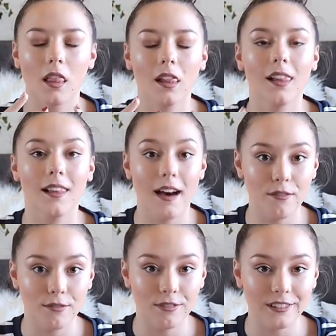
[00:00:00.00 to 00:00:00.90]

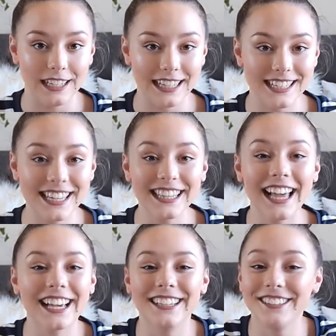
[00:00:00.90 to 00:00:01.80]
love it.
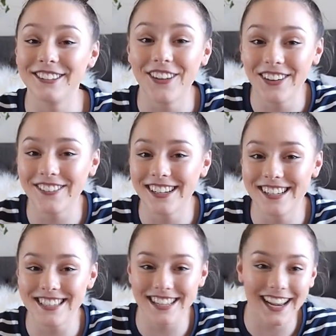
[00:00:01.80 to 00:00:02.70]
Like, you don't even
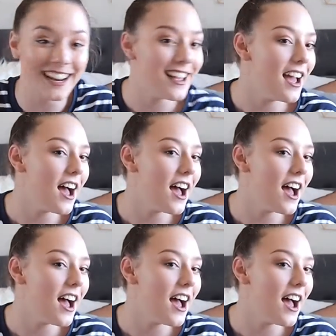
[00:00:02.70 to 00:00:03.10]
understand.